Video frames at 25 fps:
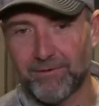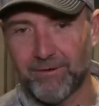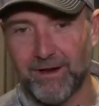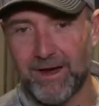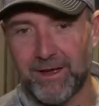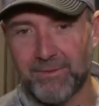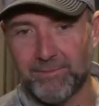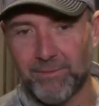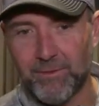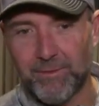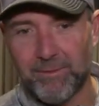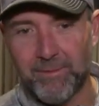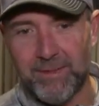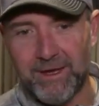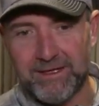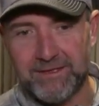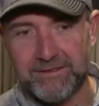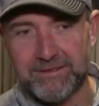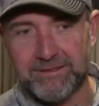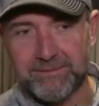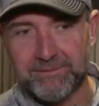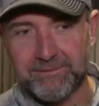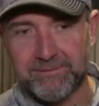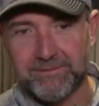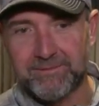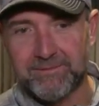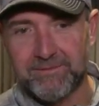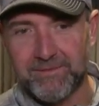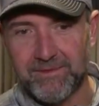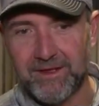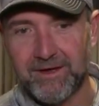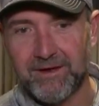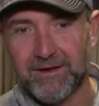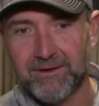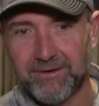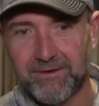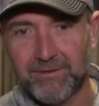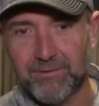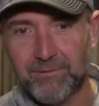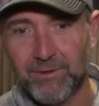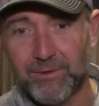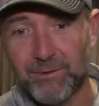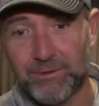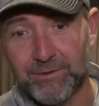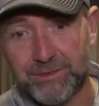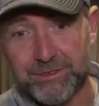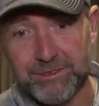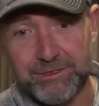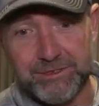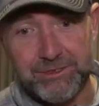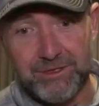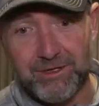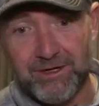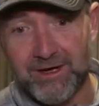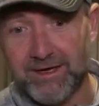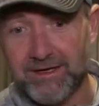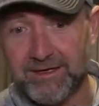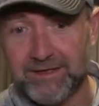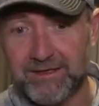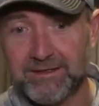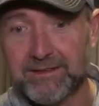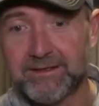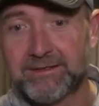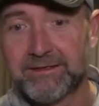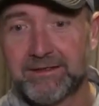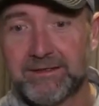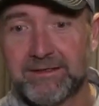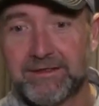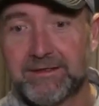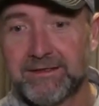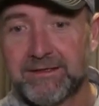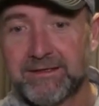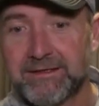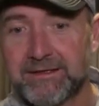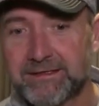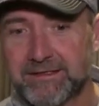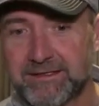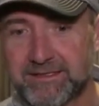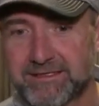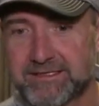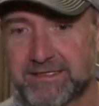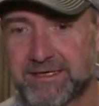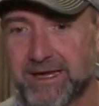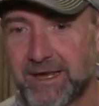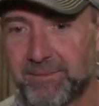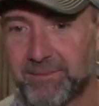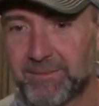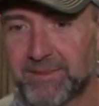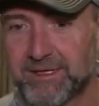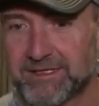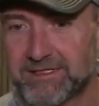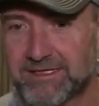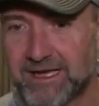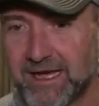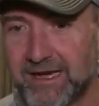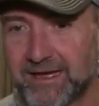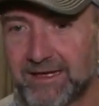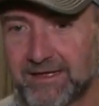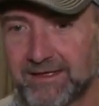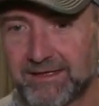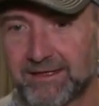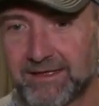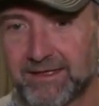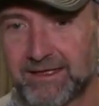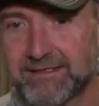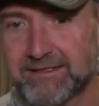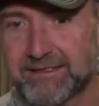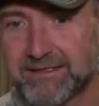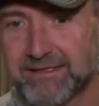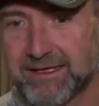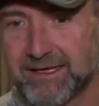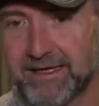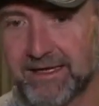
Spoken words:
grabbed momentum there, and we were just trying to stem the tide and get to